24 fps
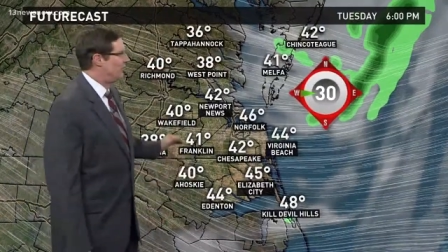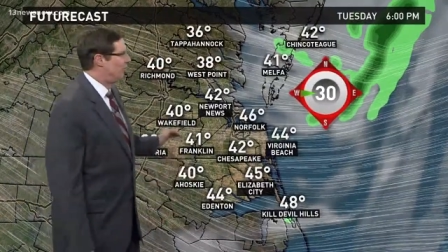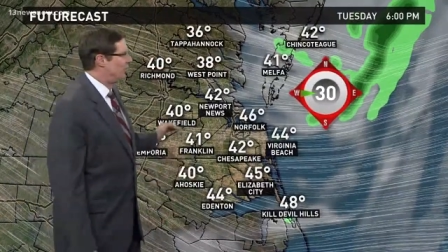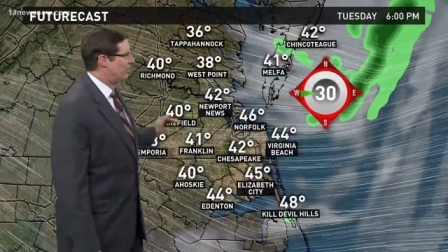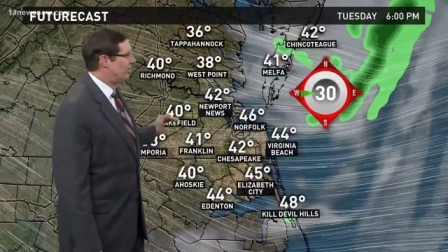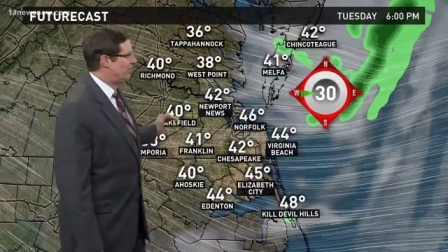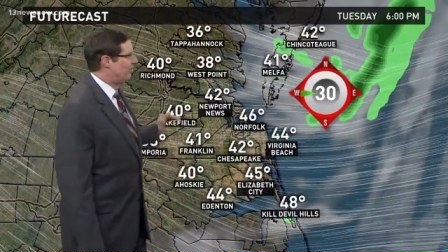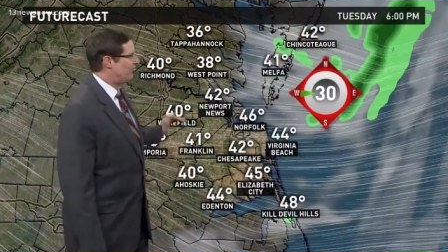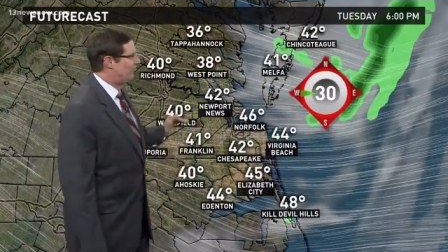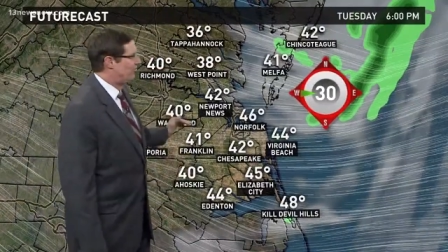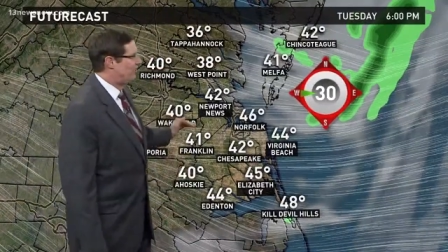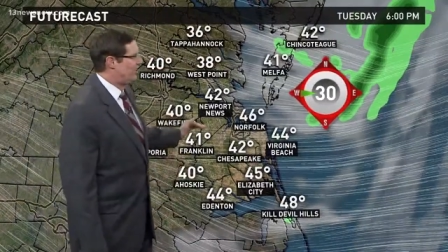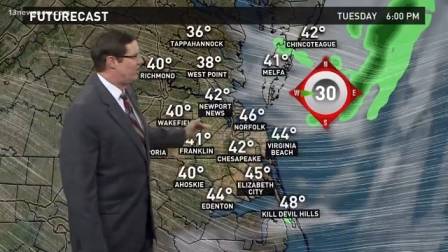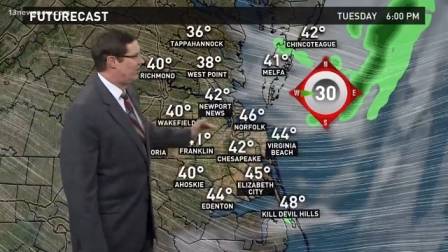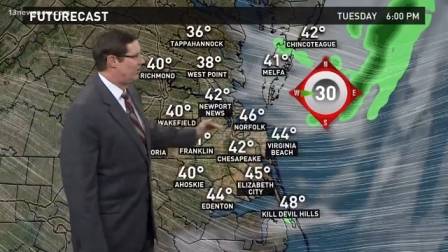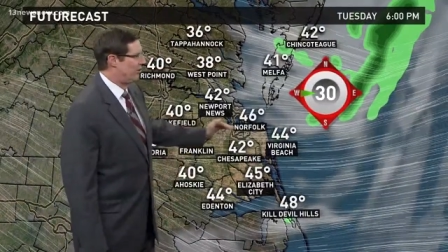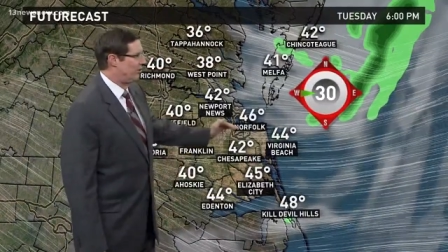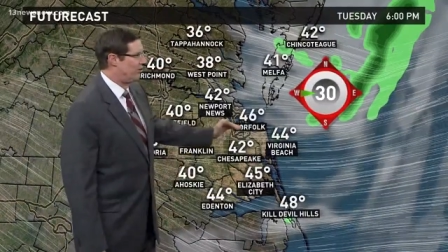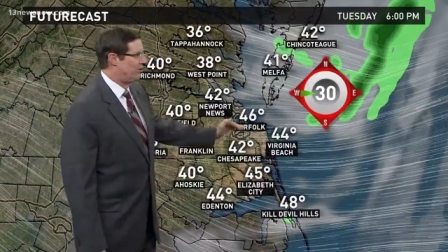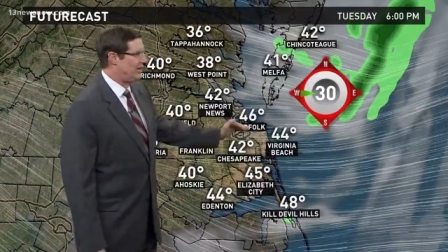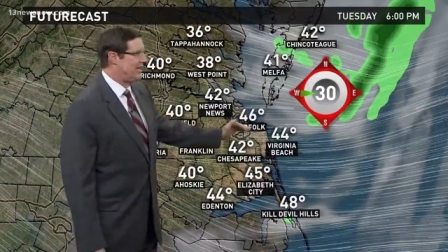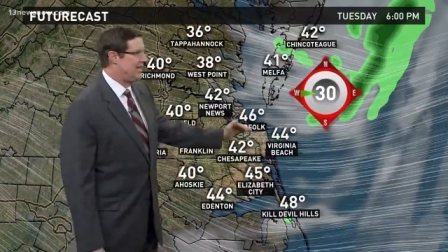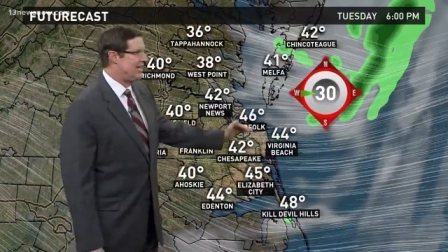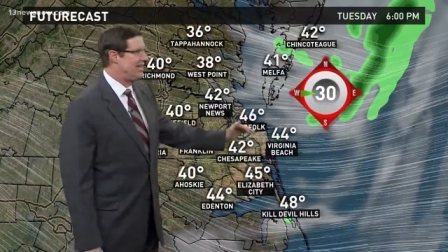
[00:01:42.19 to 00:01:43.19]
we're going to see,
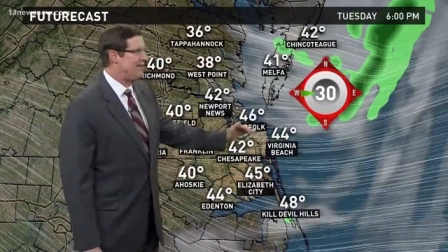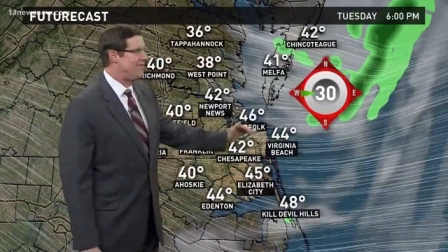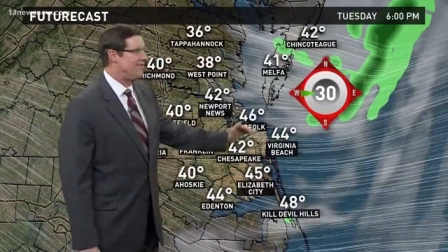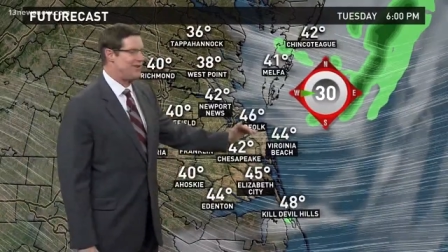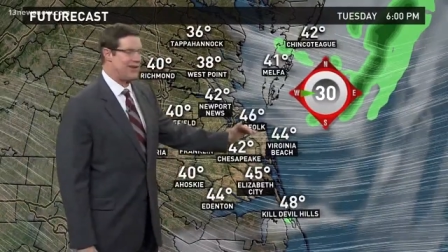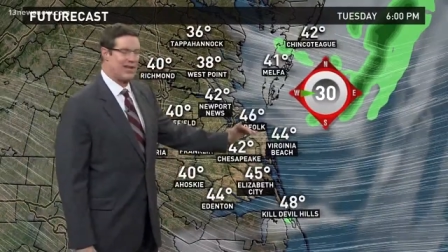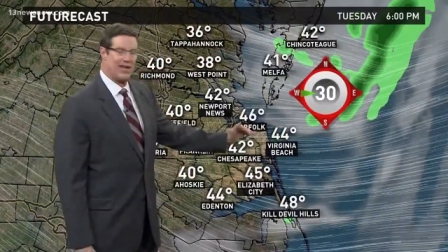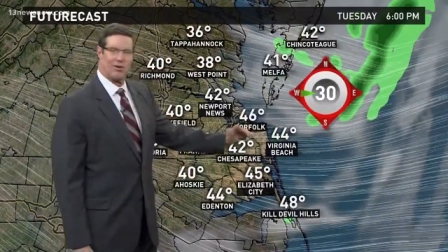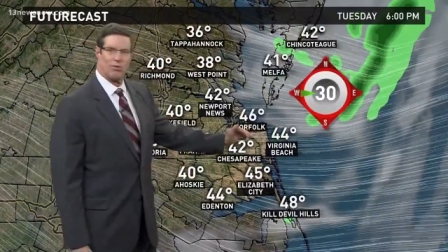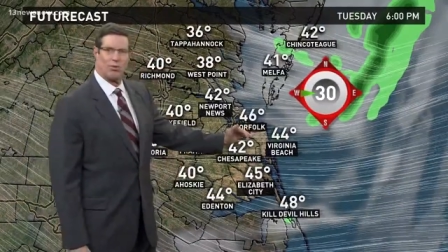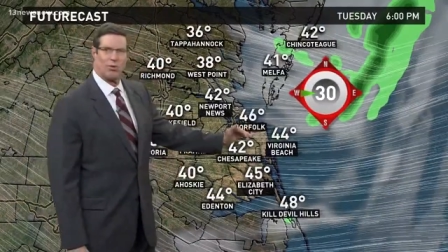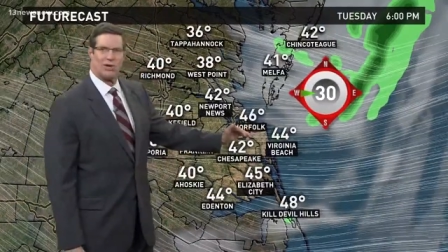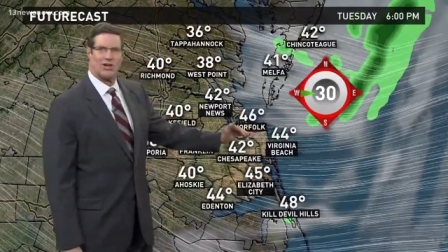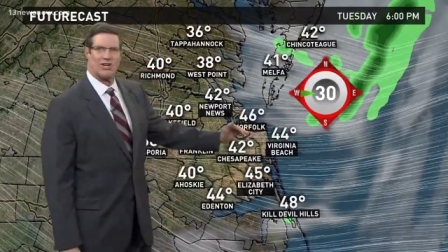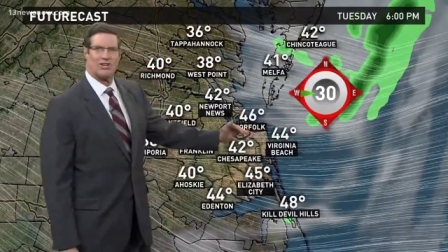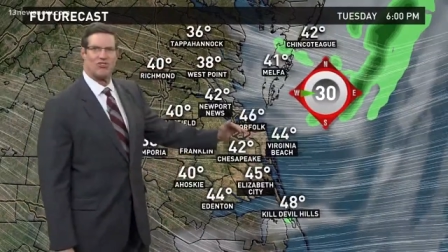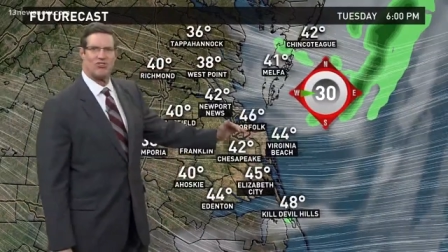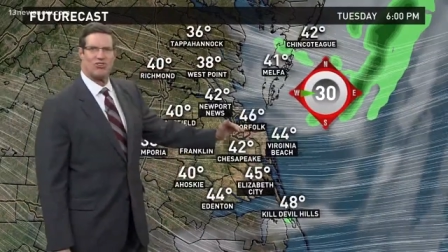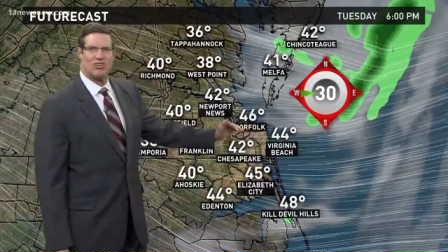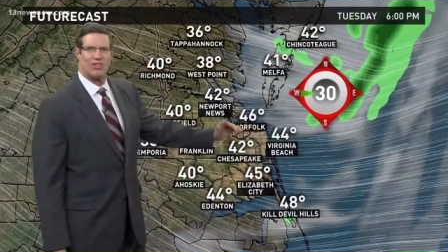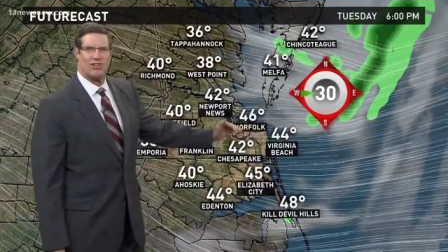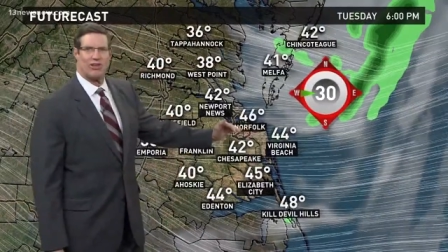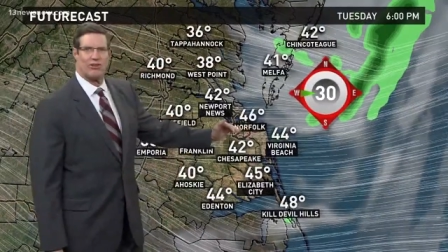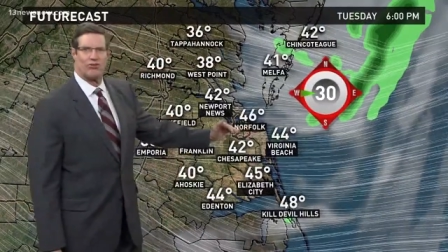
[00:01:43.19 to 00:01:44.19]
or evening, we're going to
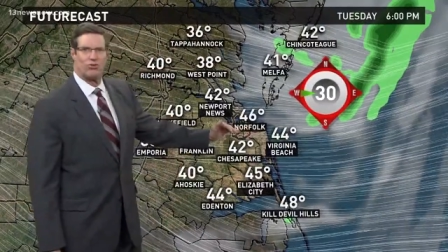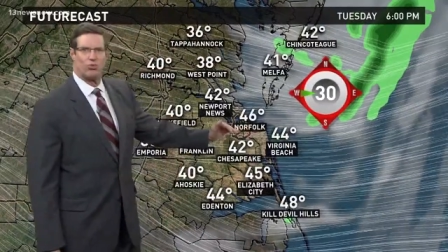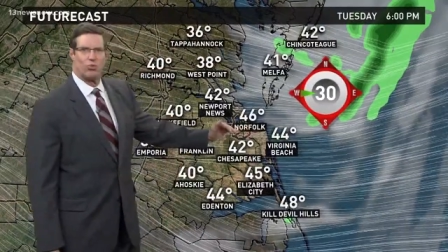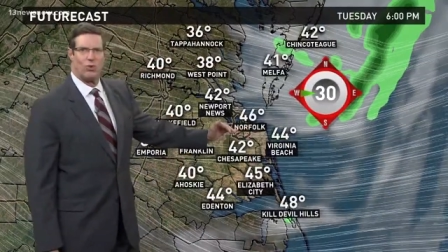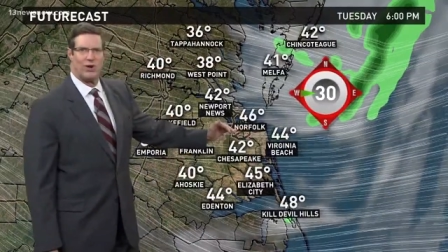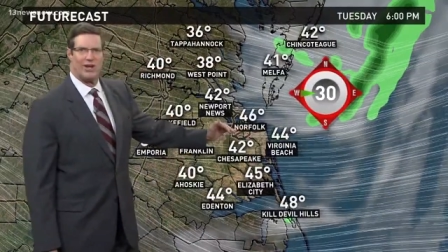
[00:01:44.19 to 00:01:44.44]
see those